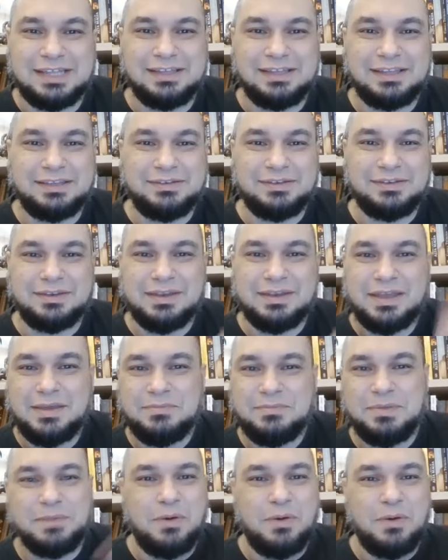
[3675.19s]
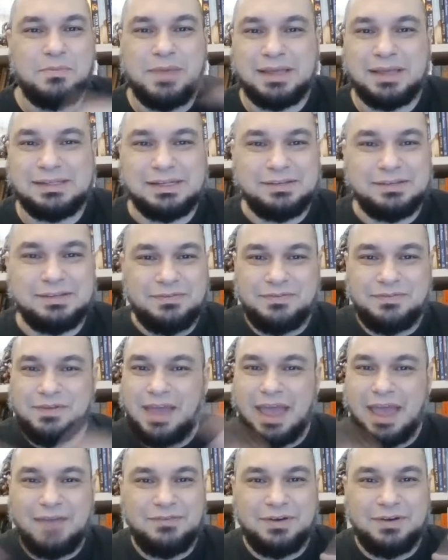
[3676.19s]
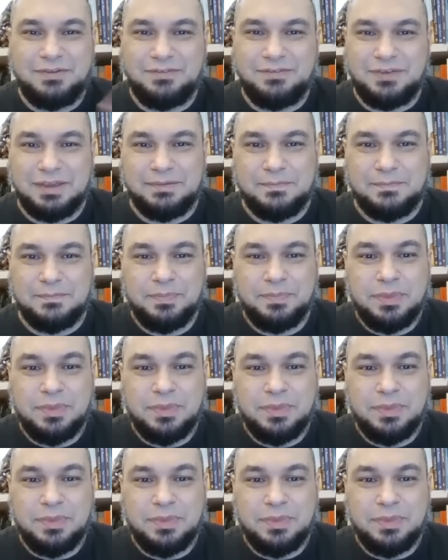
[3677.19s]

and people mix it with everything.